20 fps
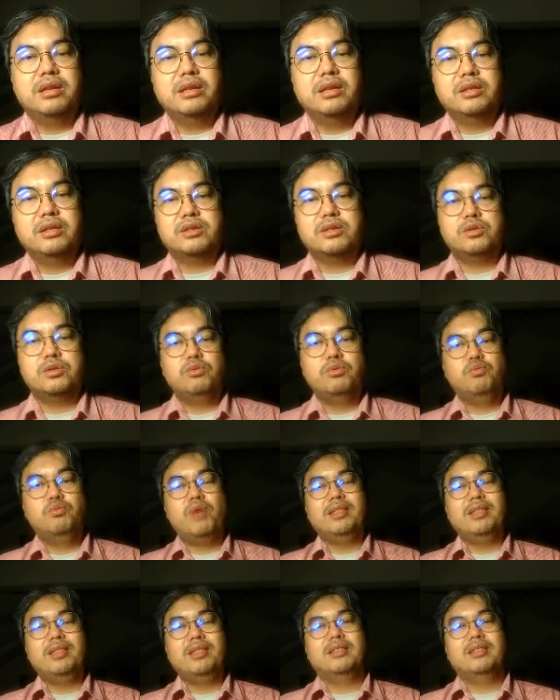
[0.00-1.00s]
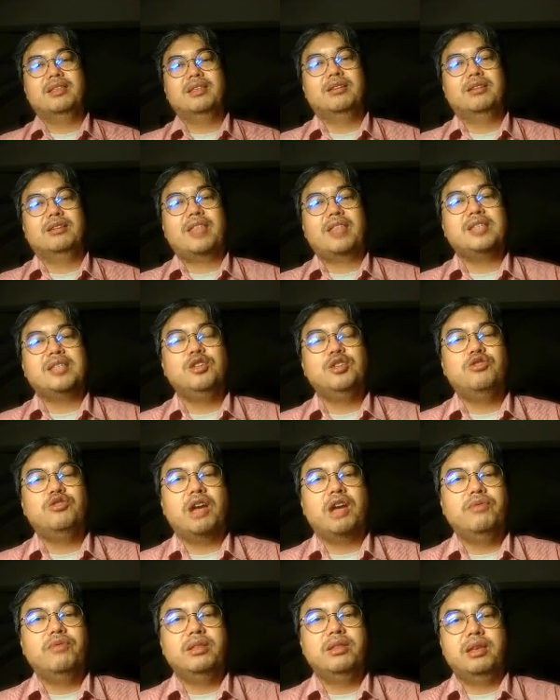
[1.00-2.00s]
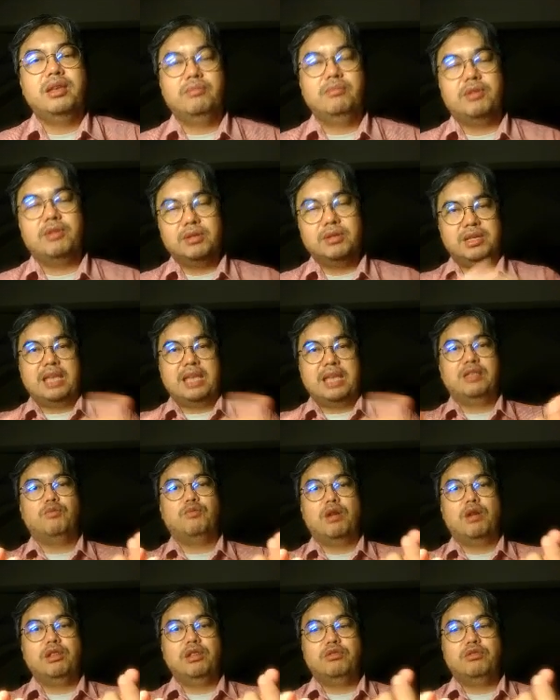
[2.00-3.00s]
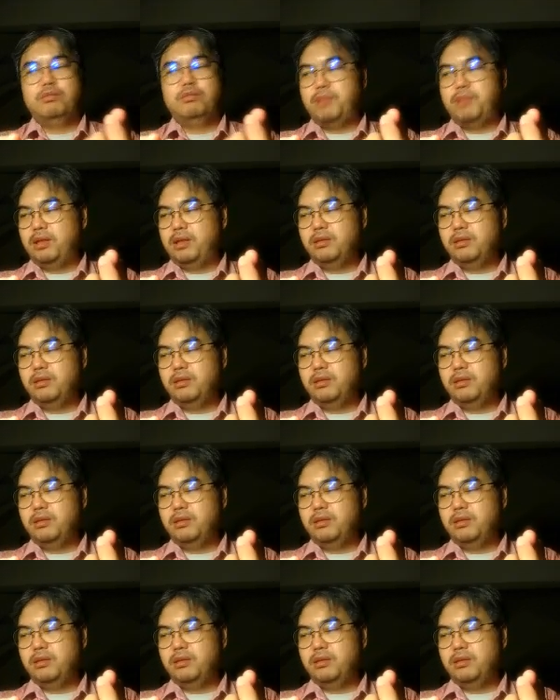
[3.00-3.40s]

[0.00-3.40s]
so what the taxi driver did, because he had the wallet open,